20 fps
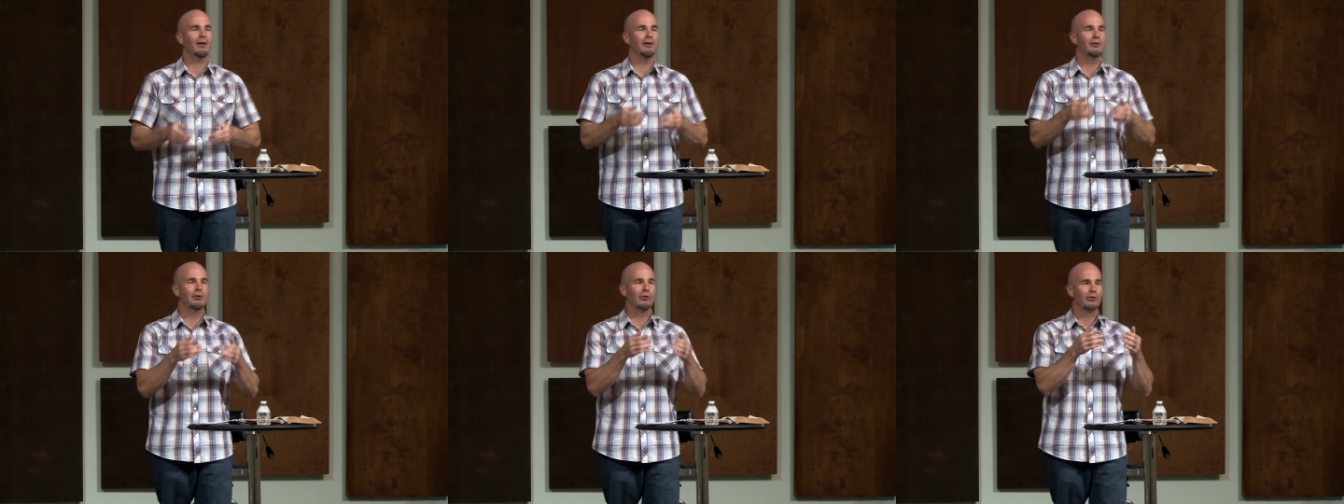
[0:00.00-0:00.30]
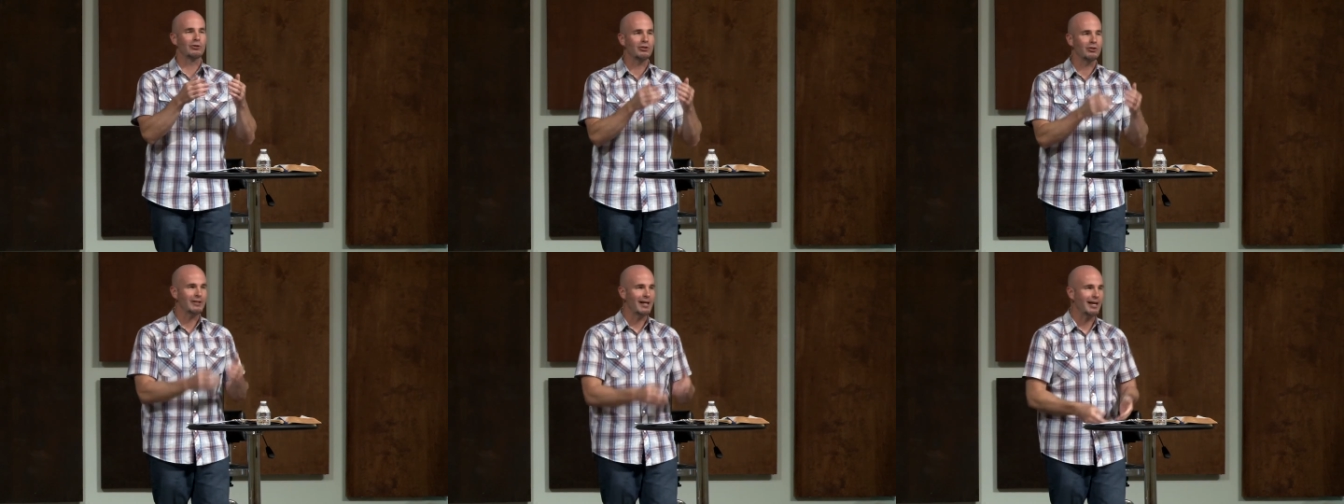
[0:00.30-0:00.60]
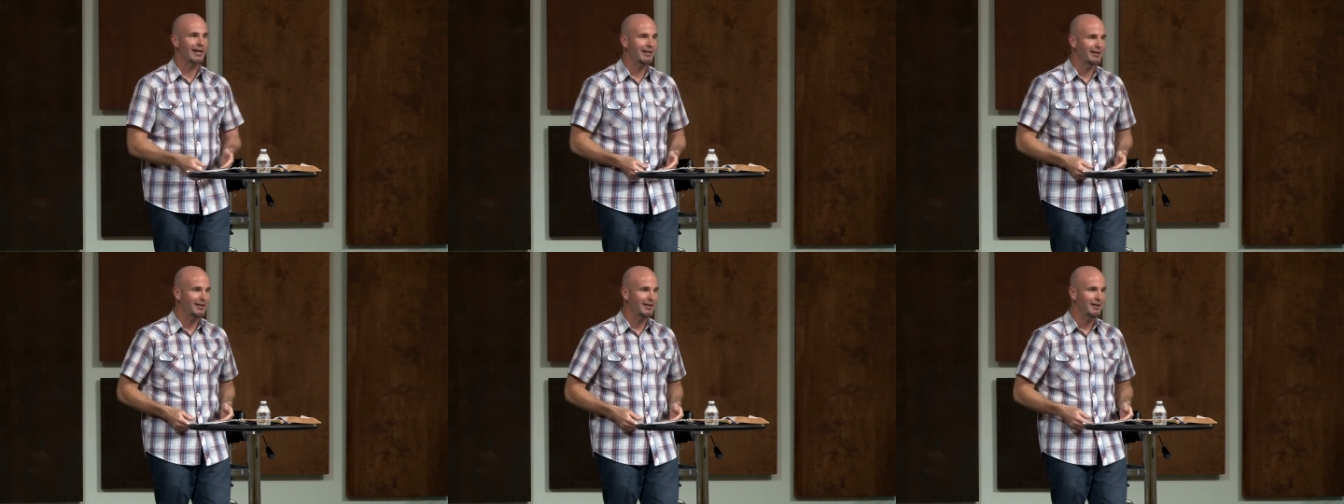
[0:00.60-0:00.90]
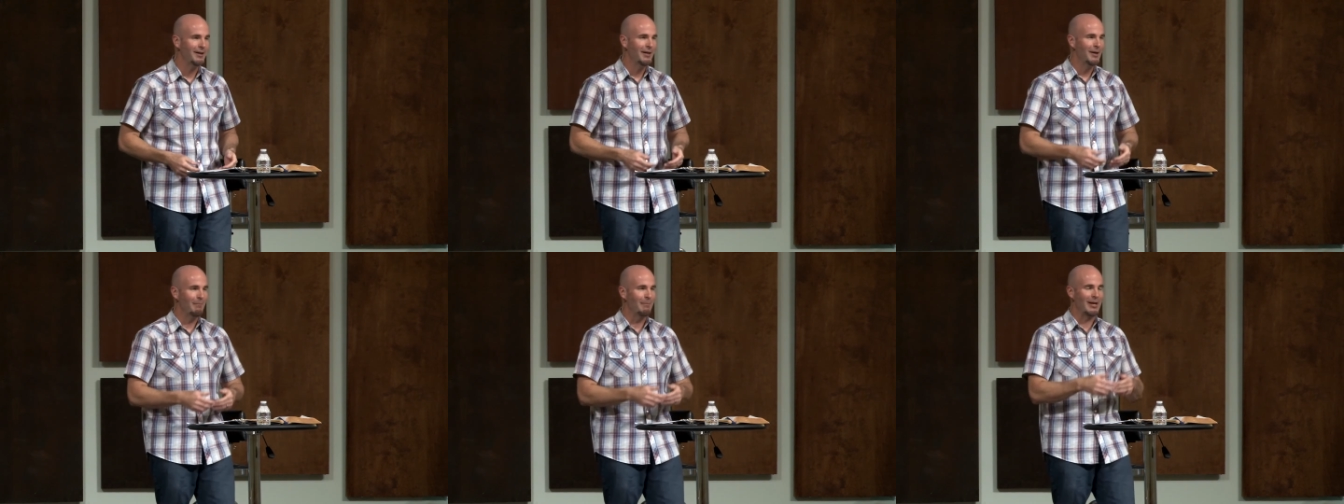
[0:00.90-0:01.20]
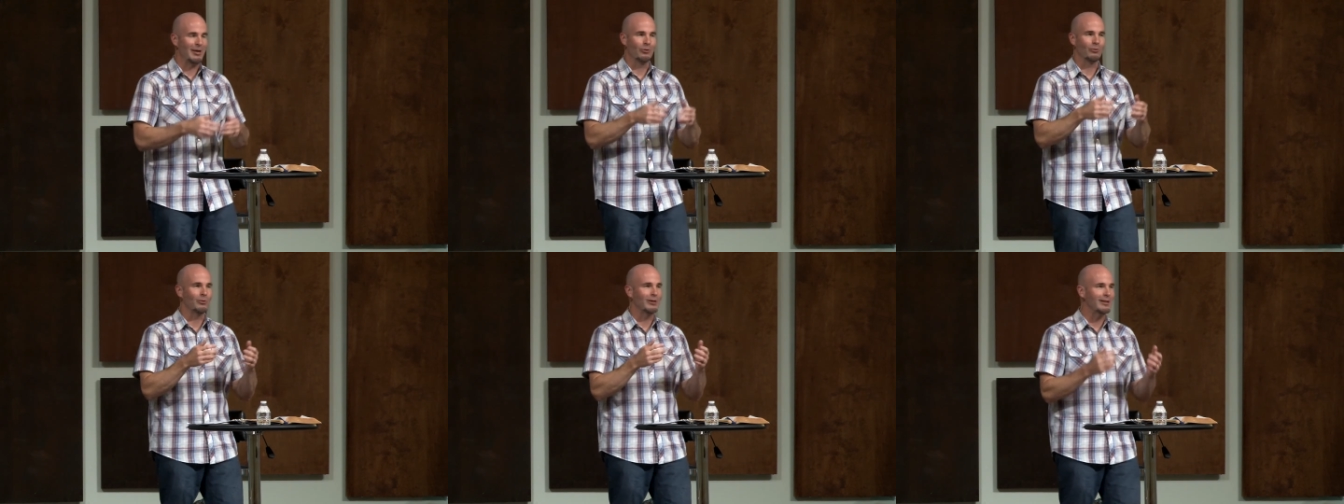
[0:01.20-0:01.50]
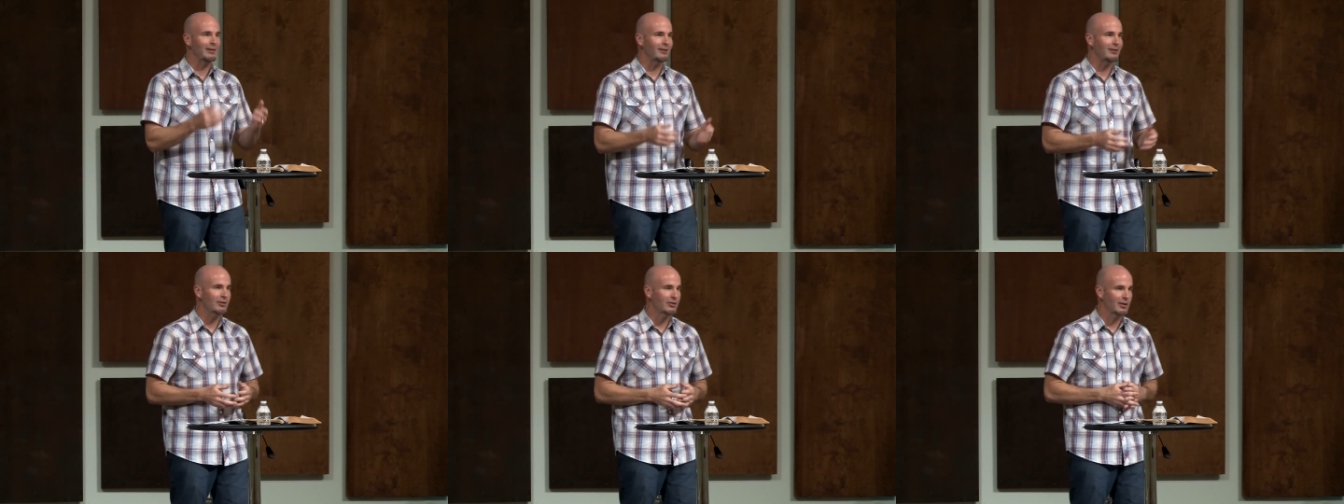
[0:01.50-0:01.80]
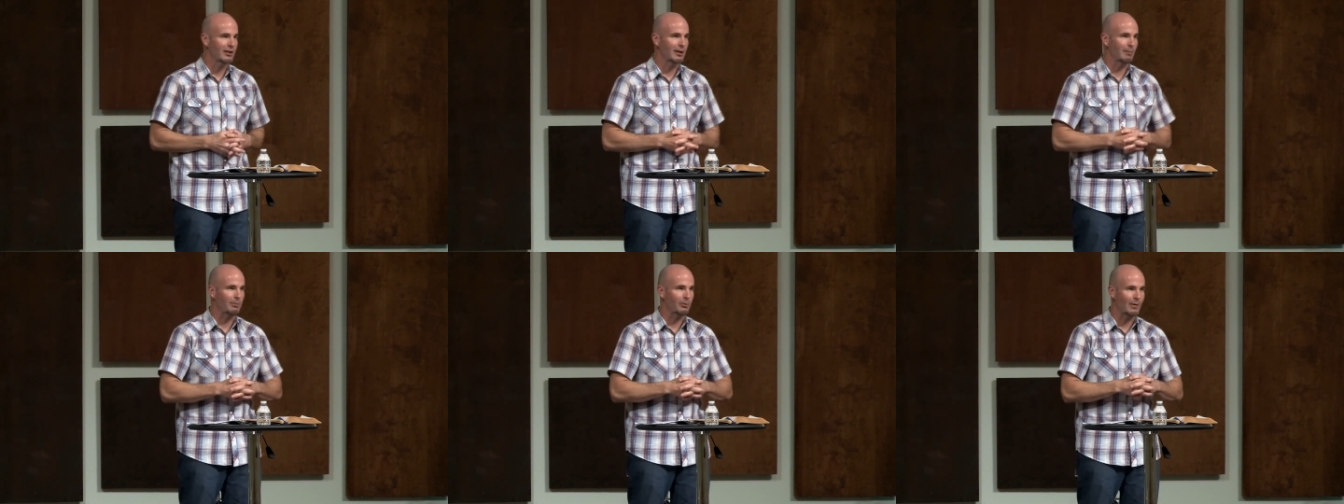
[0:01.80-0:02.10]
understanding, being realist
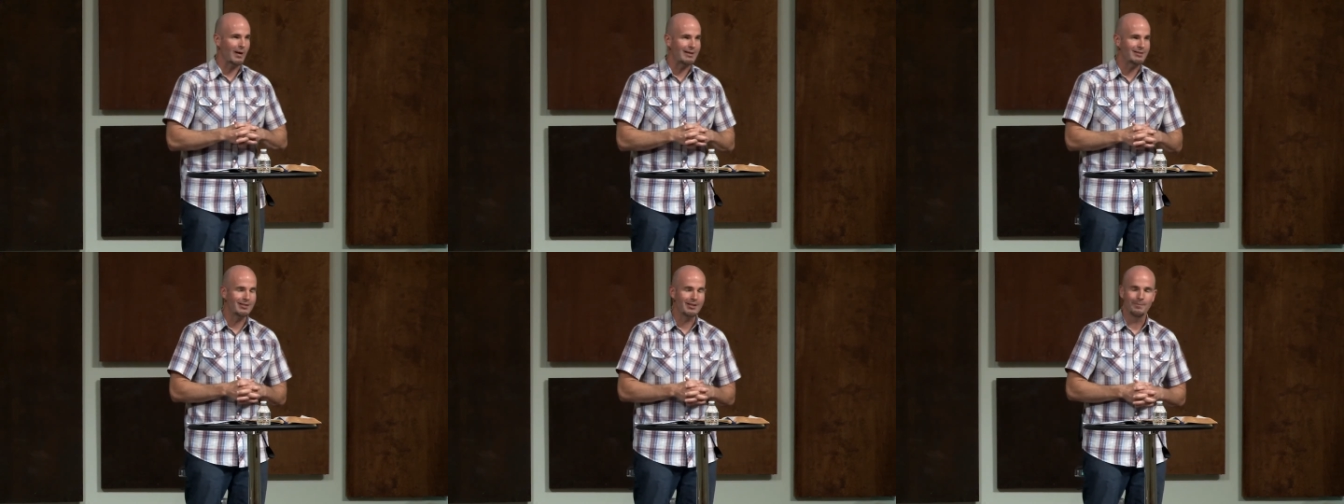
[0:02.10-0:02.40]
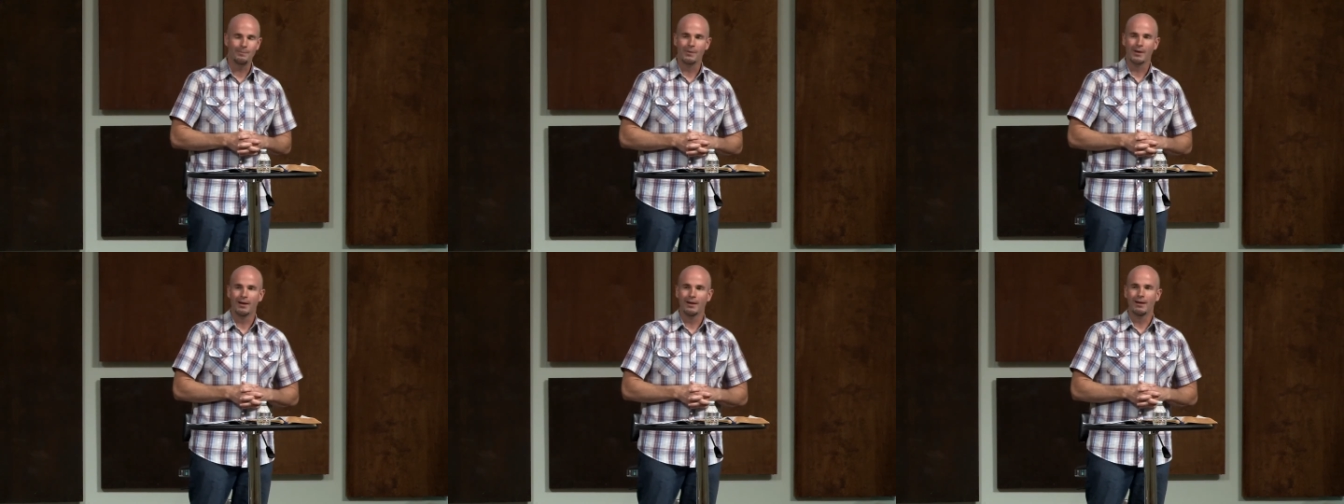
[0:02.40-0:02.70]
in the present,